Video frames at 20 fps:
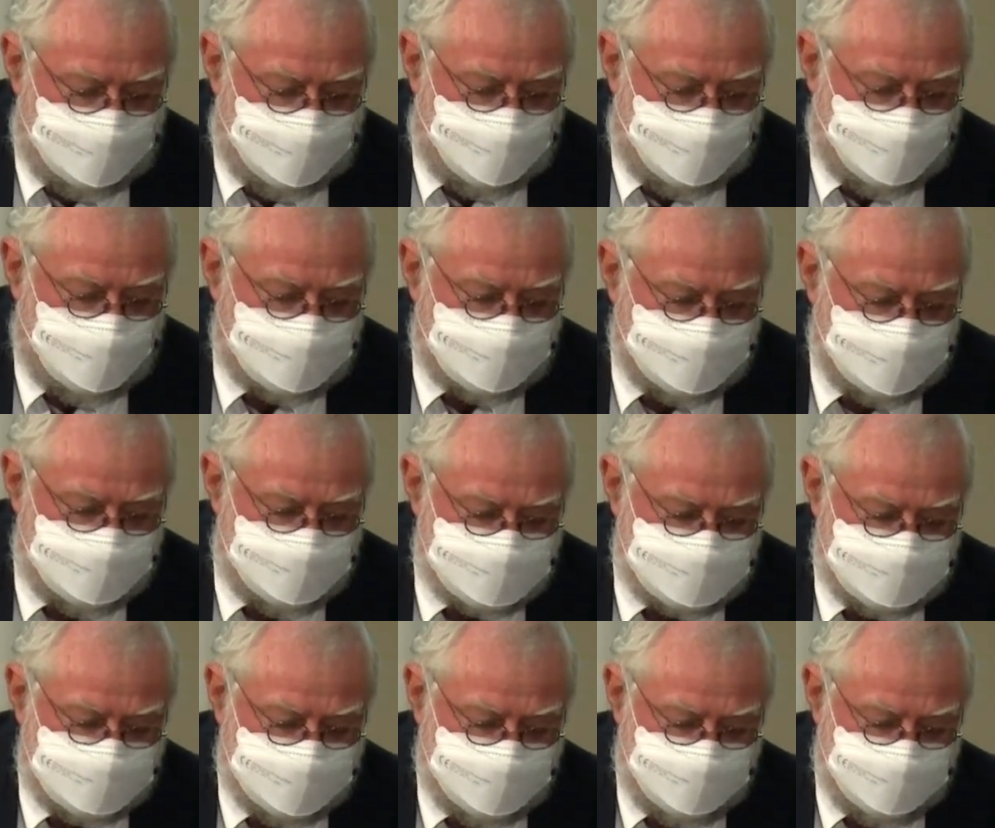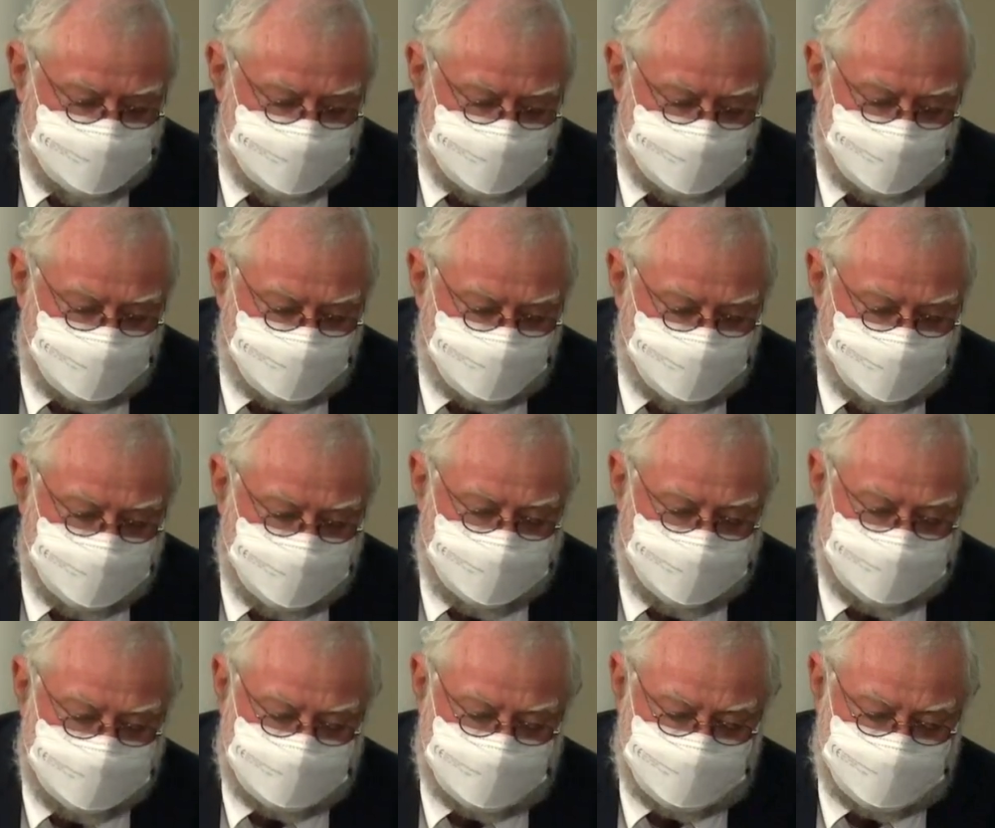"What initially we did not
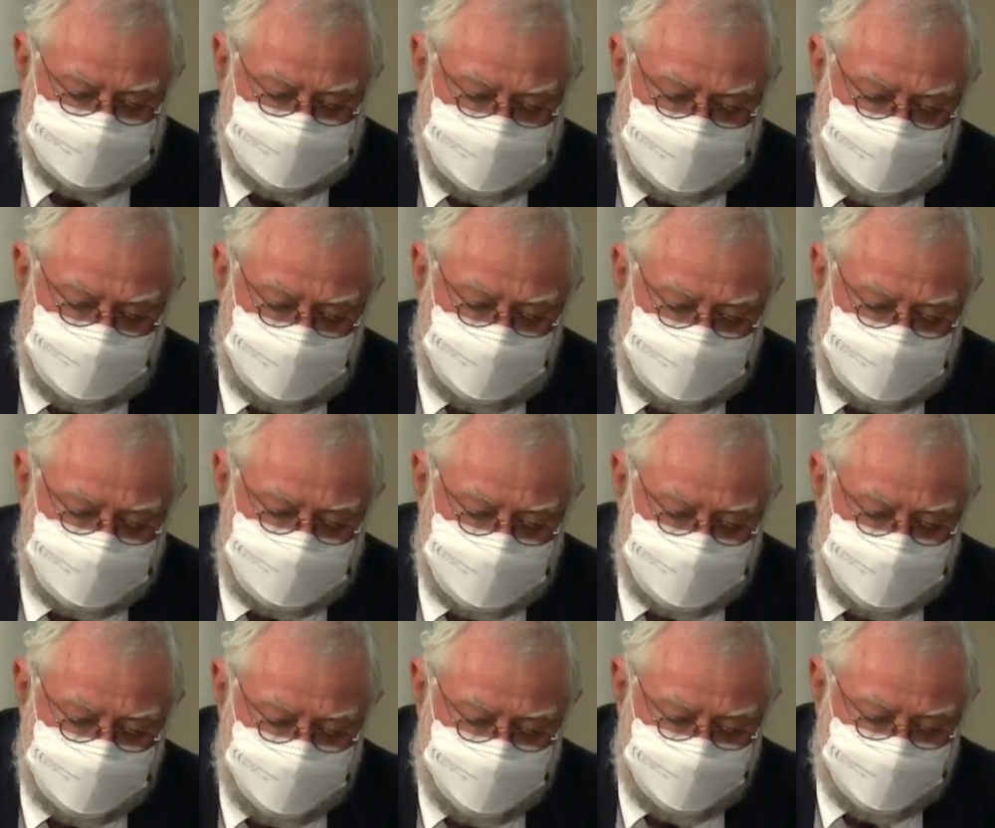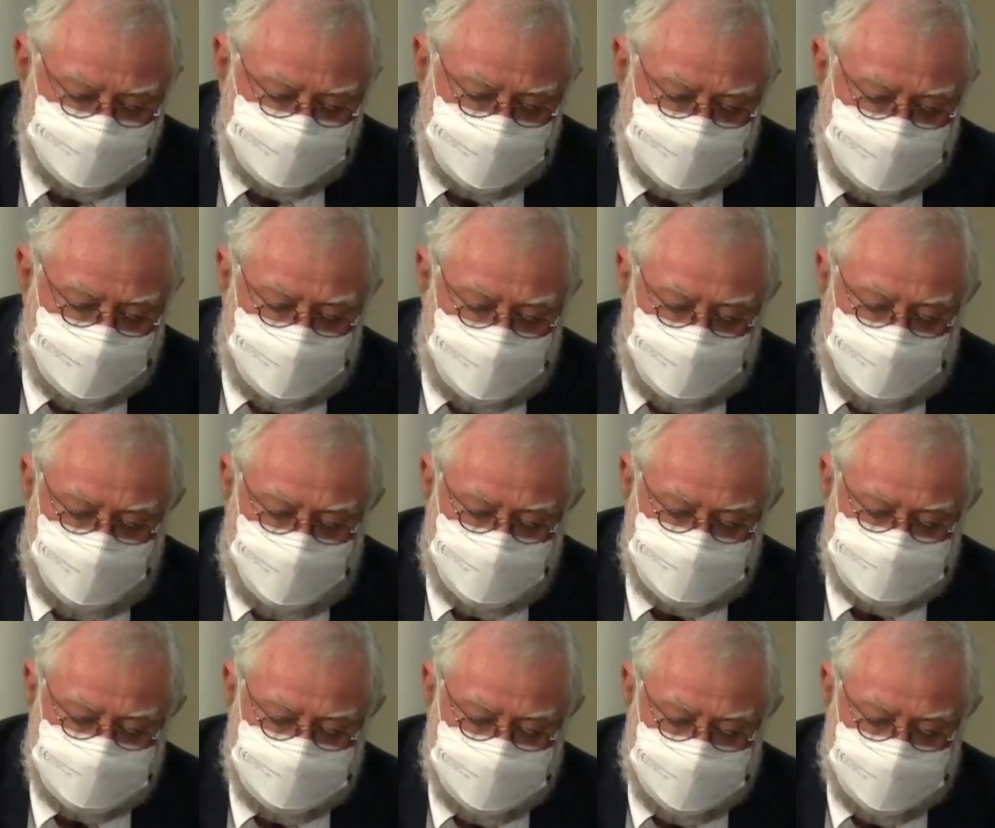realize ourselves
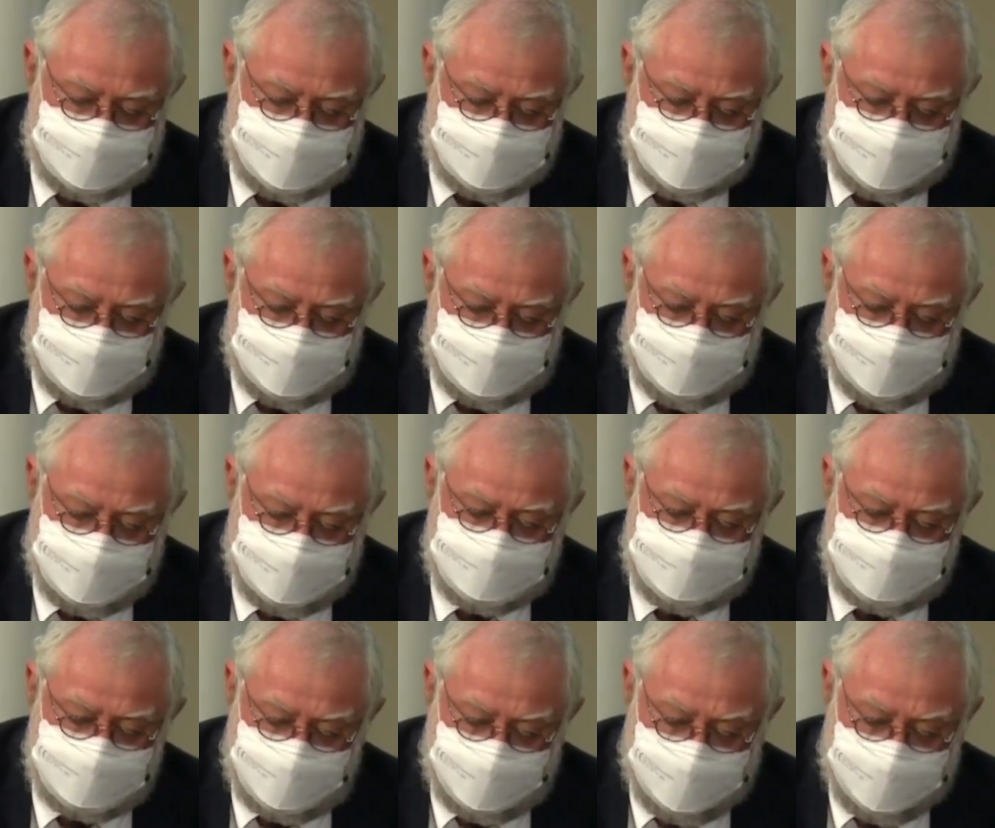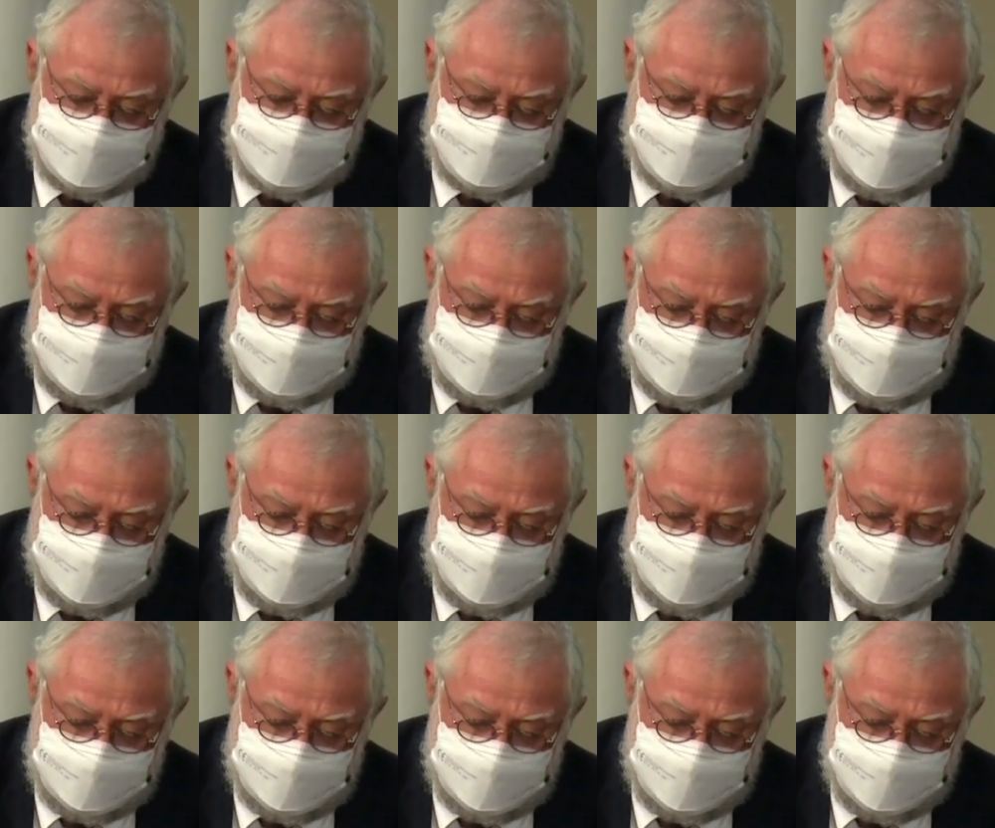was that by this arrangement,